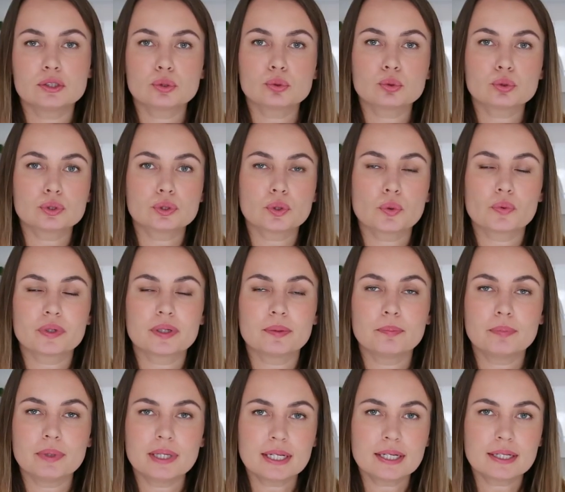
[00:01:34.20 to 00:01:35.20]
and do so
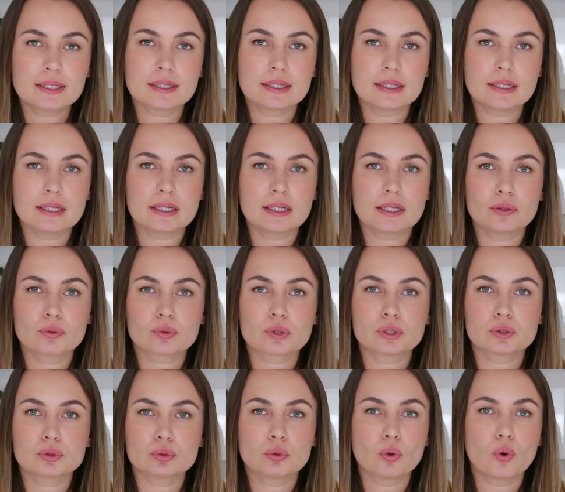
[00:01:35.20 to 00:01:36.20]
repeatedly in
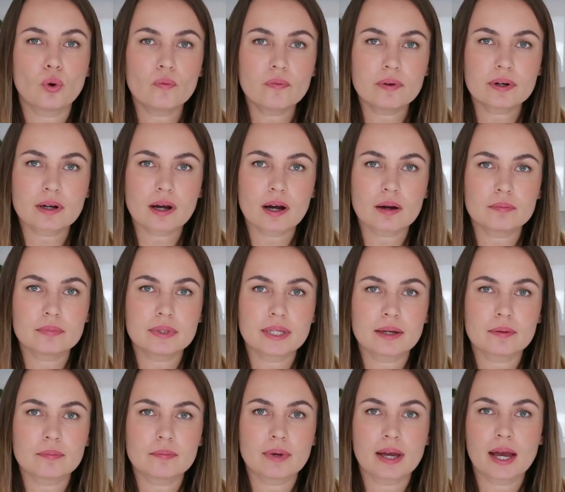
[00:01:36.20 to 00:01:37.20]
order to overcome
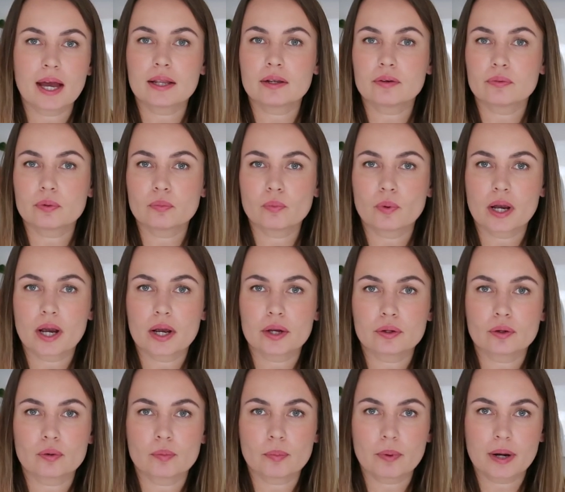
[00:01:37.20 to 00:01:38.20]
them and
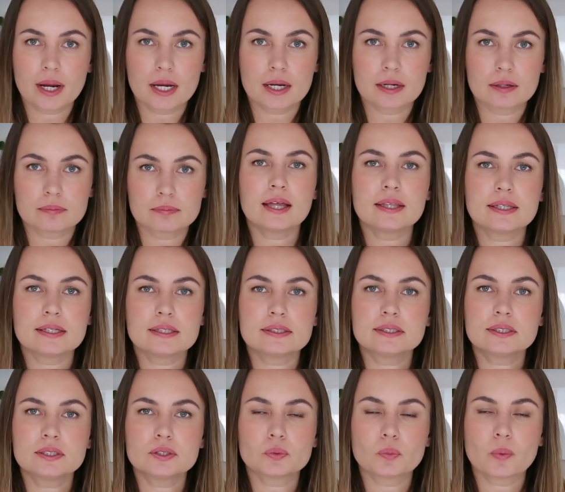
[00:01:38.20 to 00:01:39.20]
rewire your brain. And
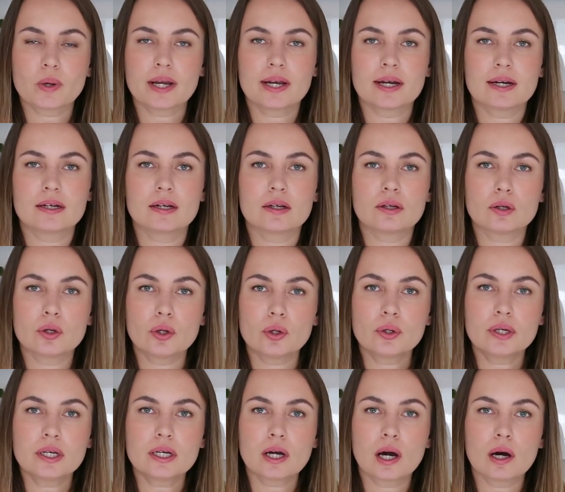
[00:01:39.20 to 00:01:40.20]
this is where
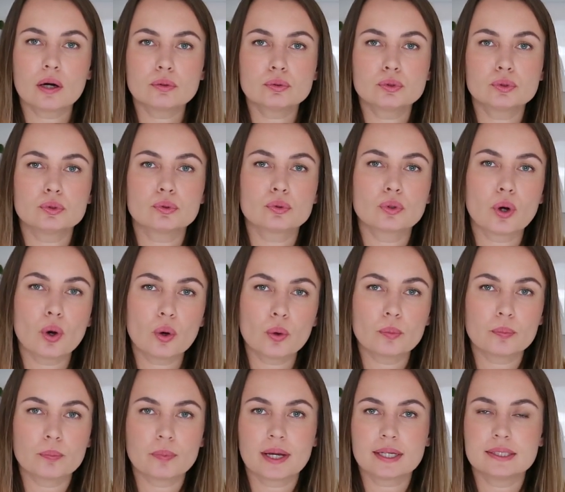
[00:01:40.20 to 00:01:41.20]
learning how to
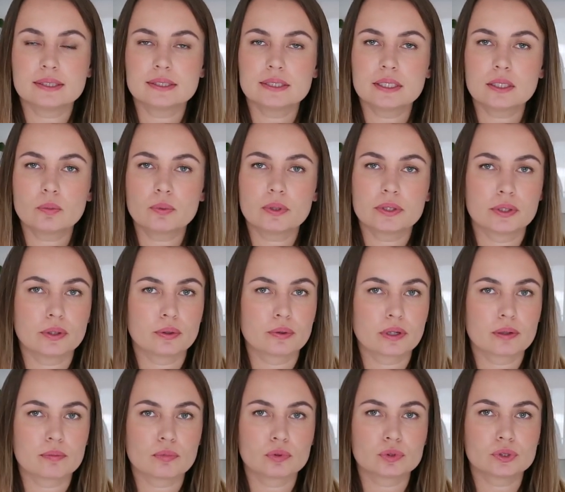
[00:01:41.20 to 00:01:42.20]
cope and deal with
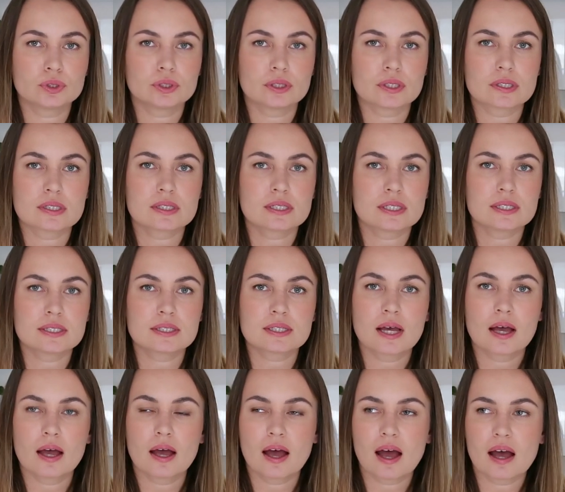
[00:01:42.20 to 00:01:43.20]
your emotions is
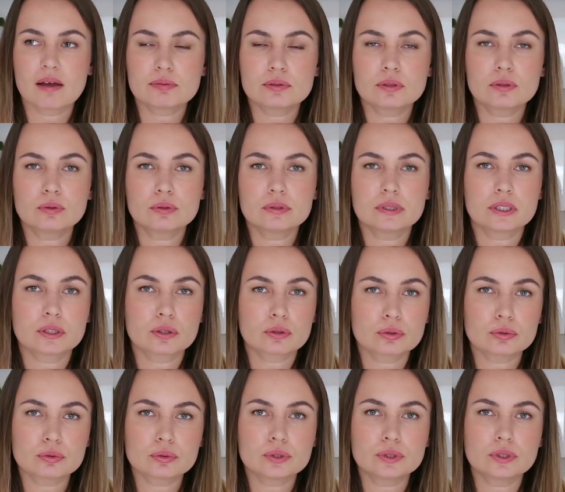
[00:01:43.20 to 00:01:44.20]
absolutely
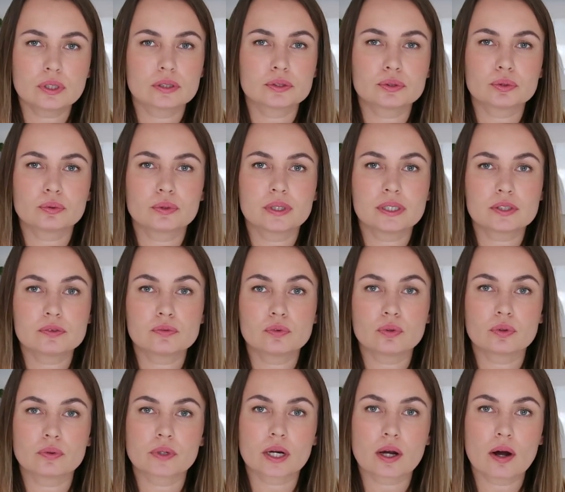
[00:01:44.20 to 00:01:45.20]
crucial to reach
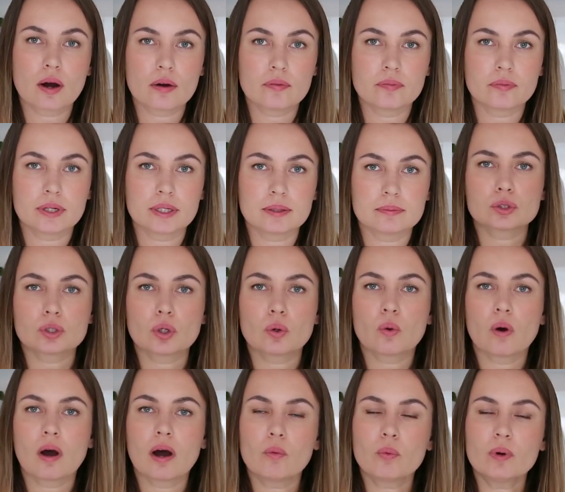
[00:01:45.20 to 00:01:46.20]
full recovery.
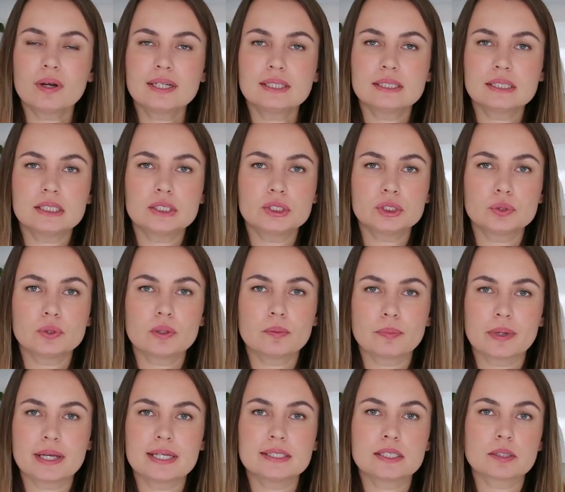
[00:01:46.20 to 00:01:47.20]
So, I want to teach you a
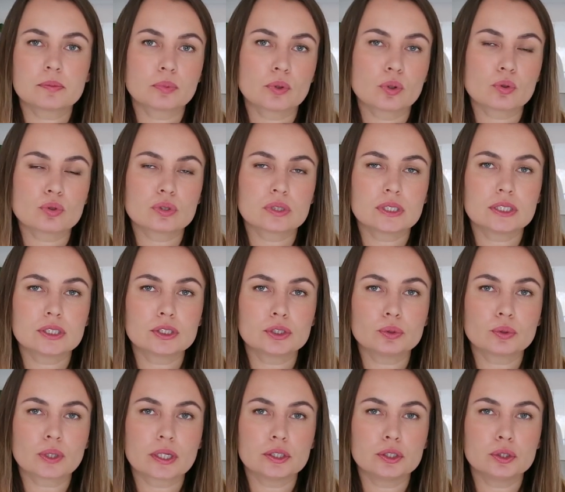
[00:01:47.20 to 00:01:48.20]
basic process
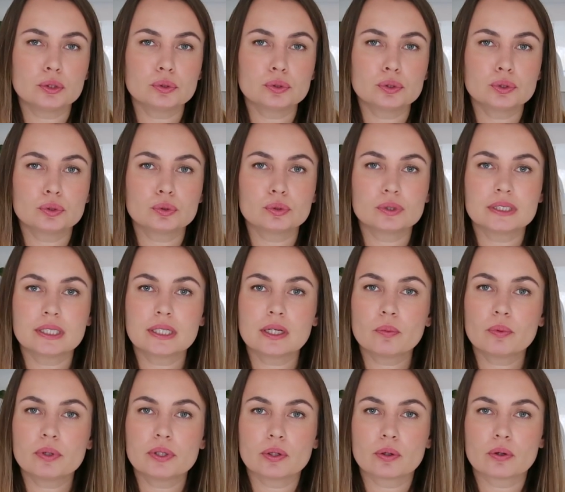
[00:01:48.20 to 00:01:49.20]
you can use to
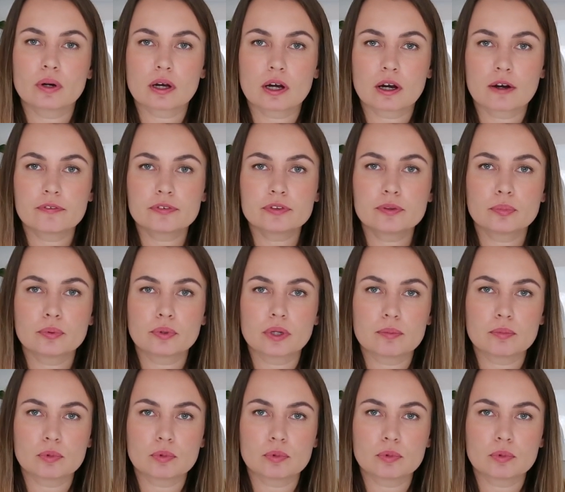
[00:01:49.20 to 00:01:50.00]
deal with your uncomfortable